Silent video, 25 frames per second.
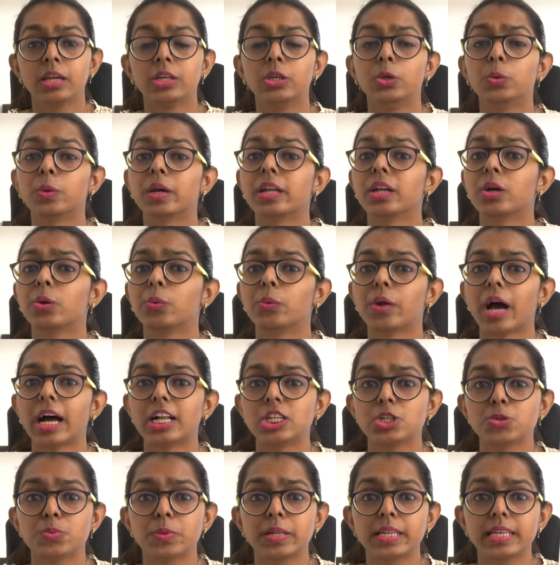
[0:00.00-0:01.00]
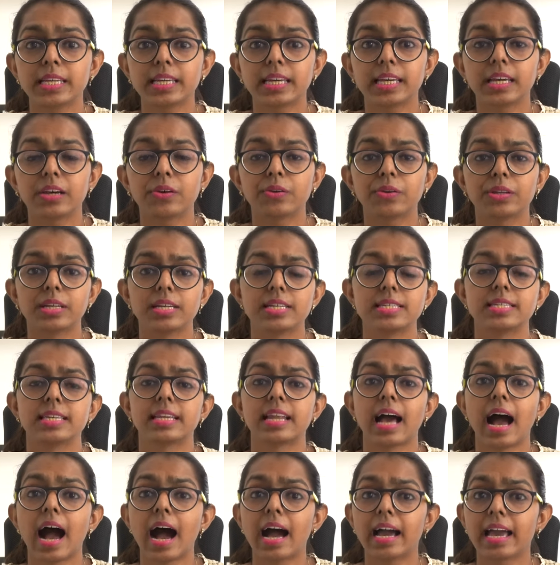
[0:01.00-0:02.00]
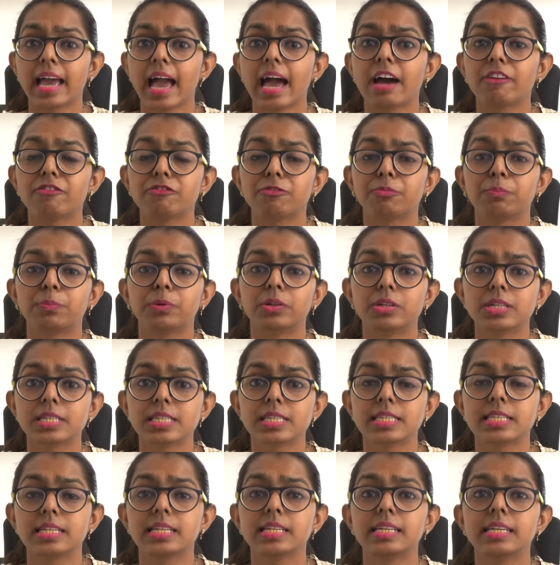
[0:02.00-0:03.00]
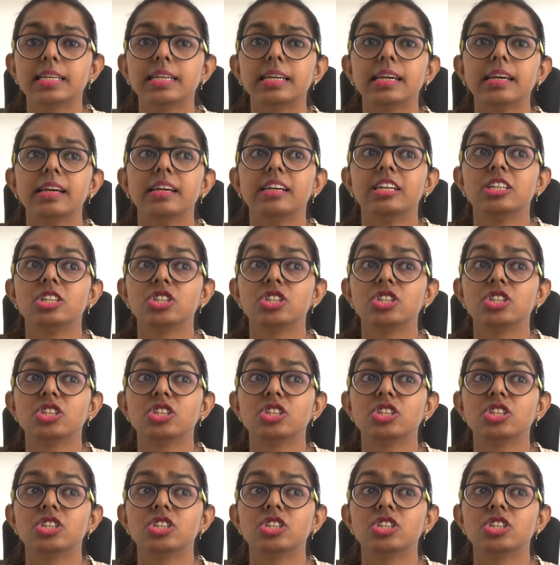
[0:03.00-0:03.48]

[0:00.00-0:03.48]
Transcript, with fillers: You can gradually increase, and I have personally